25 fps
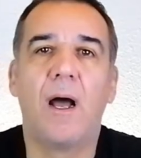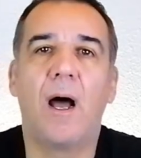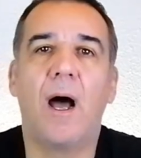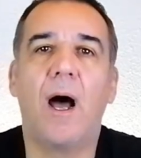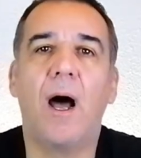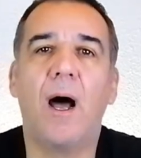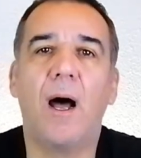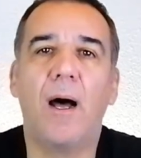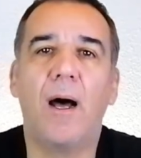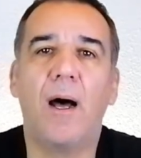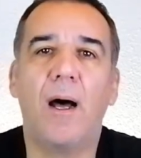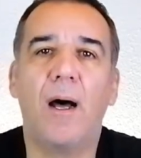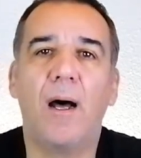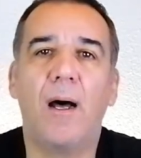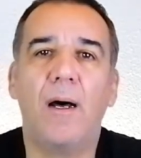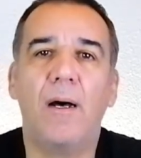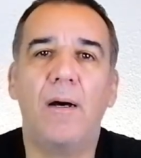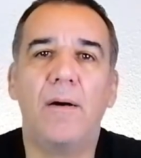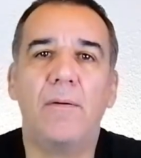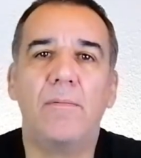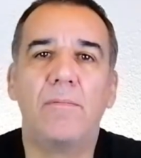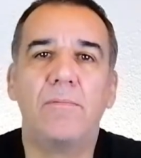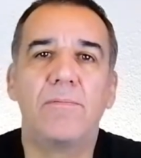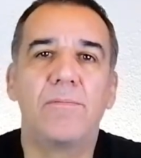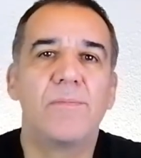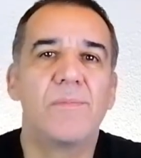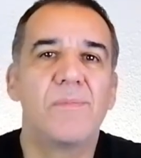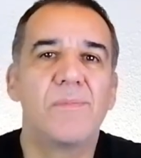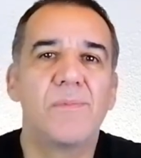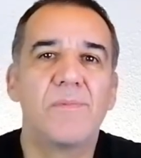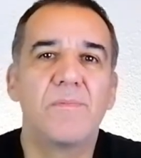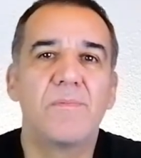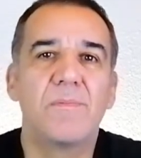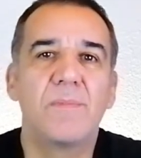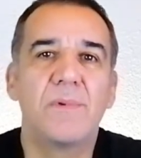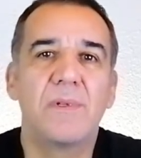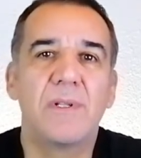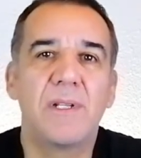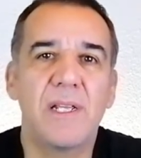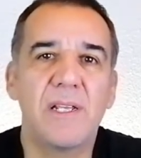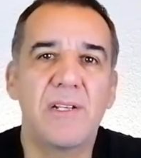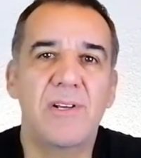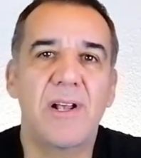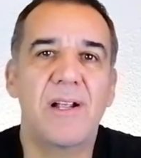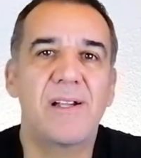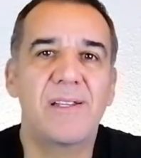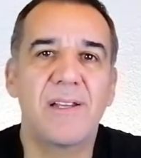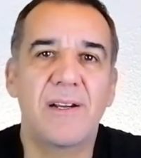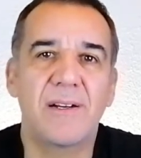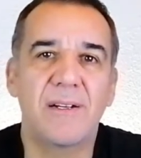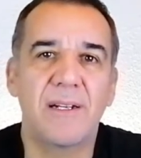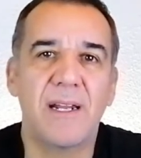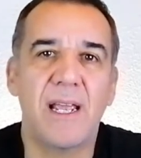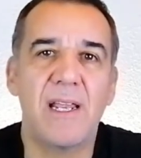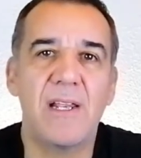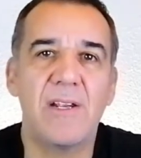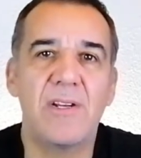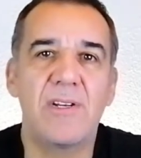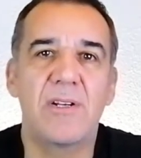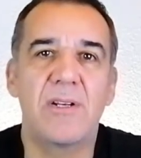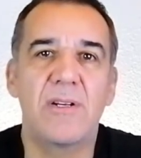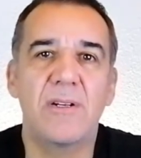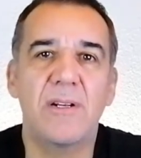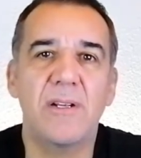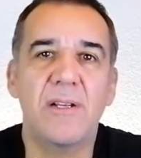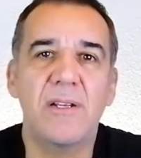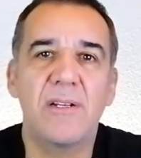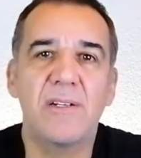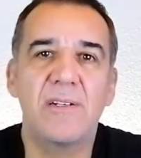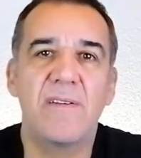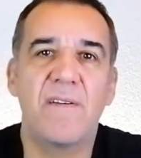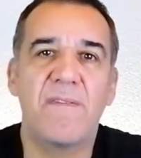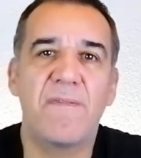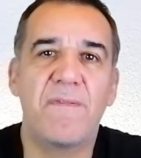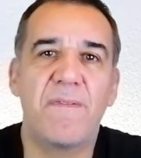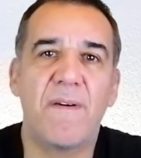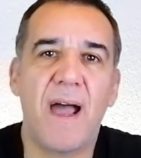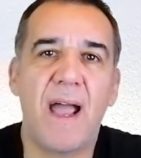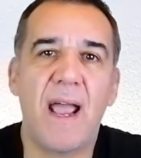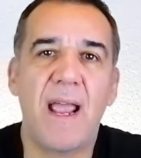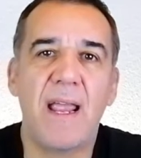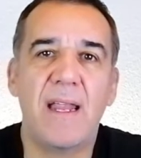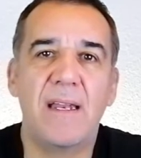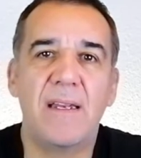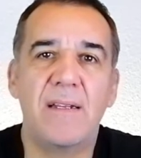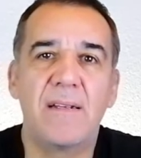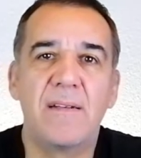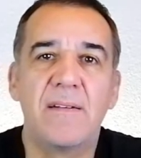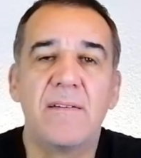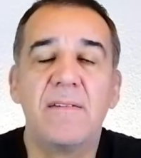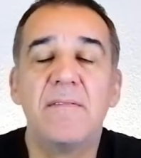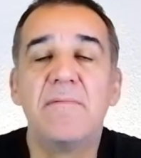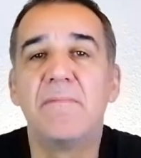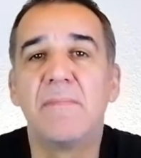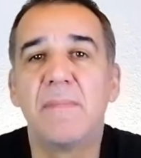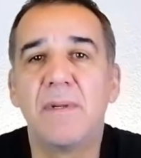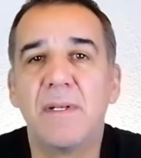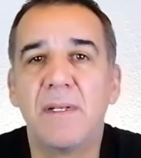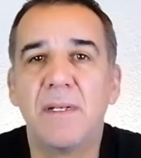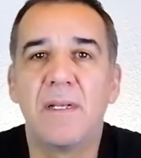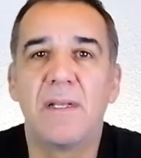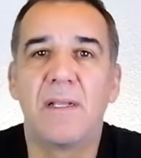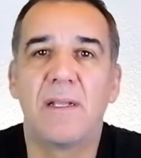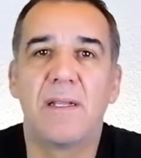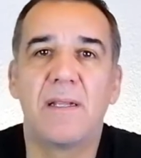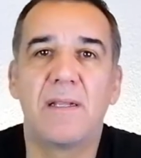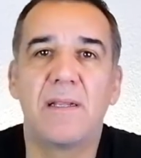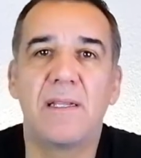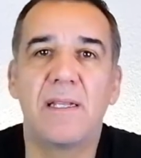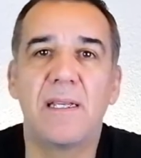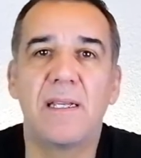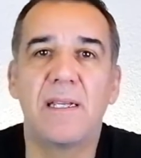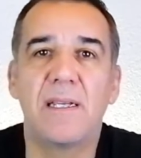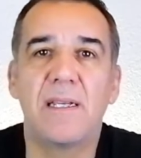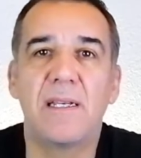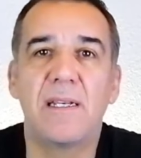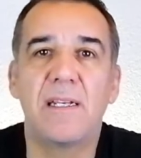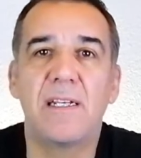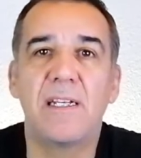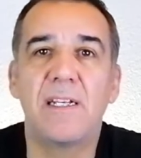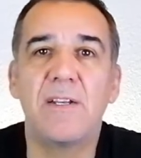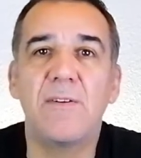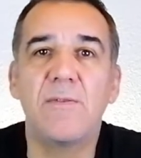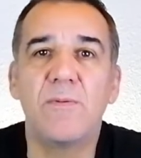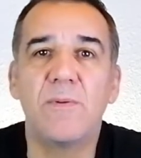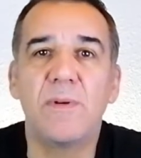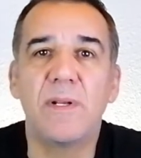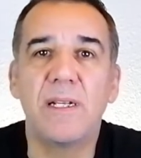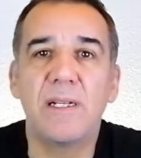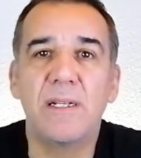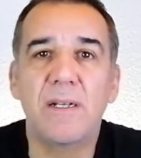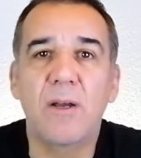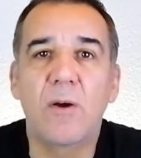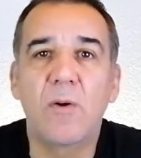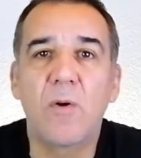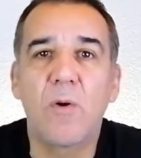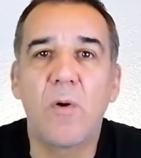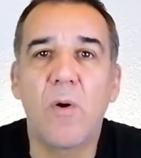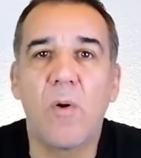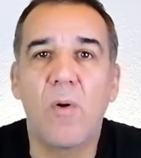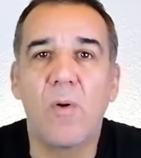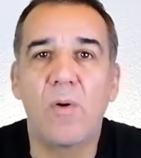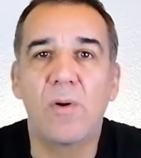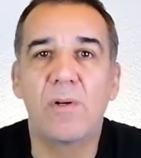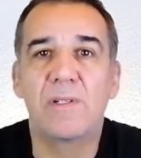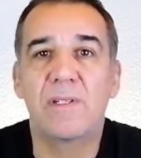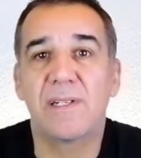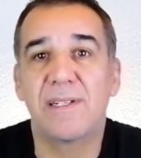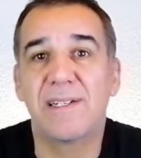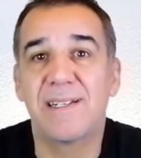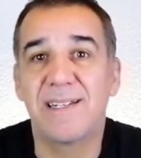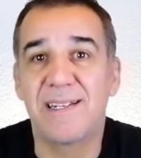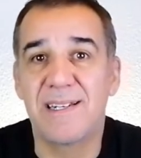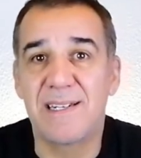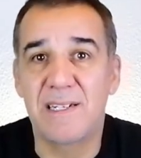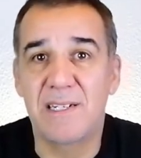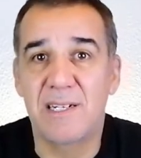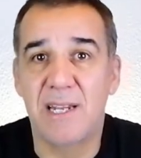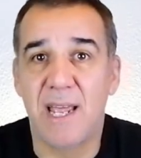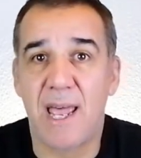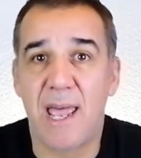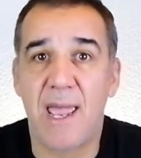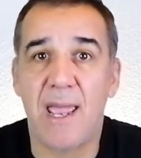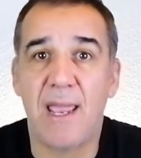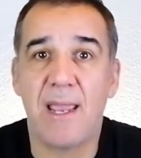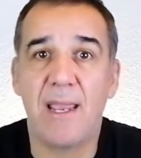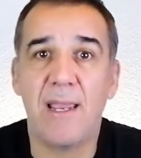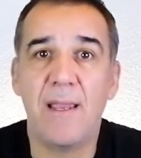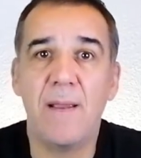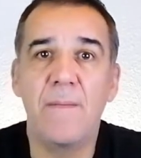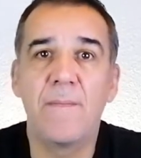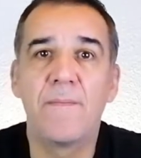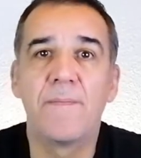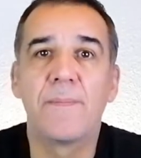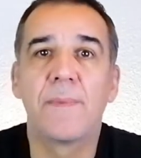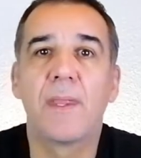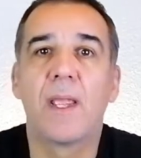uh, this alternation define the unit called day,